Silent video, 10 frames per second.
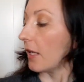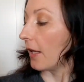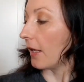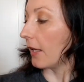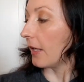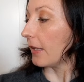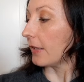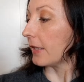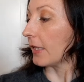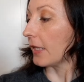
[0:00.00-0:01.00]
And
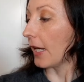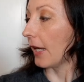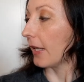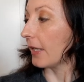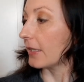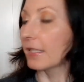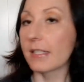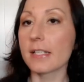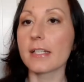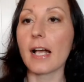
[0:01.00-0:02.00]
yeah,
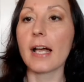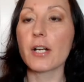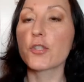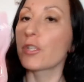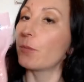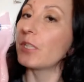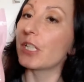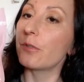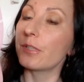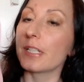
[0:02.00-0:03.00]
since I heard so many
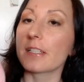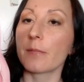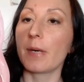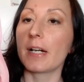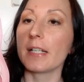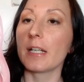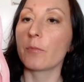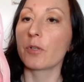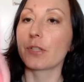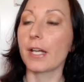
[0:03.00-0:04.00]
good things about it, I'm
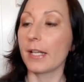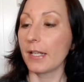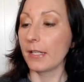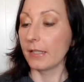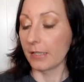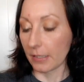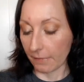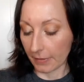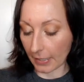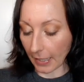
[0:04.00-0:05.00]
gonna give
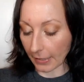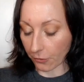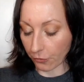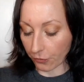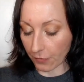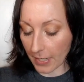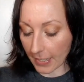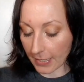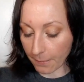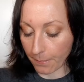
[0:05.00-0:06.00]
it a
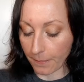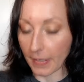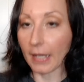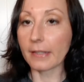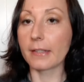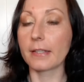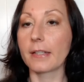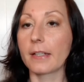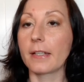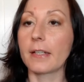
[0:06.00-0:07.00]
try. But
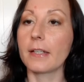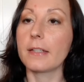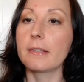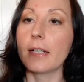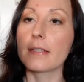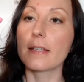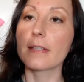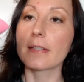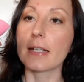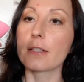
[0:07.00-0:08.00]
that's the
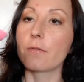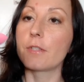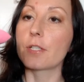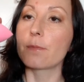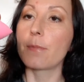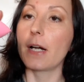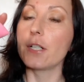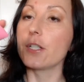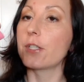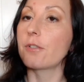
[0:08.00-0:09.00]
size of the
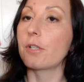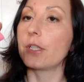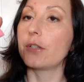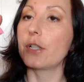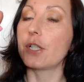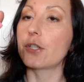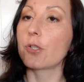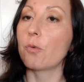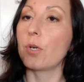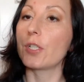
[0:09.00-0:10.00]
sponge. It's already really
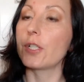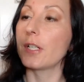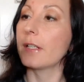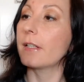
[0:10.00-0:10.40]
squishy.